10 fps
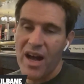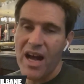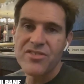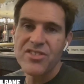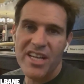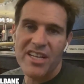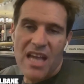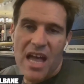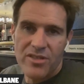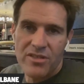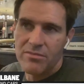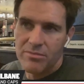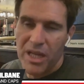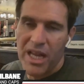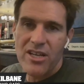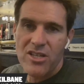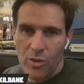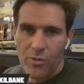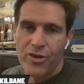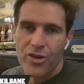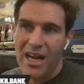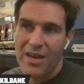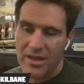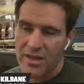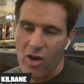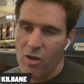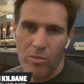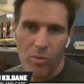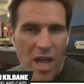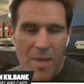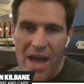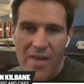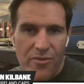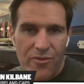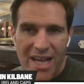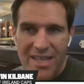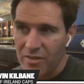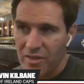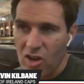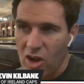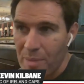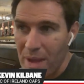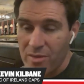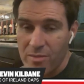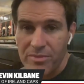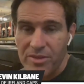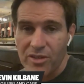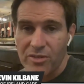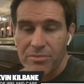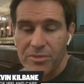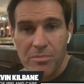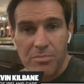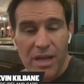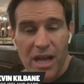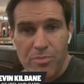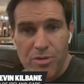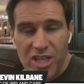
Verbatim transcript: Five, six, seven players up front. I think yeah. they've got way better than France. I think they've got better than, than, than uh,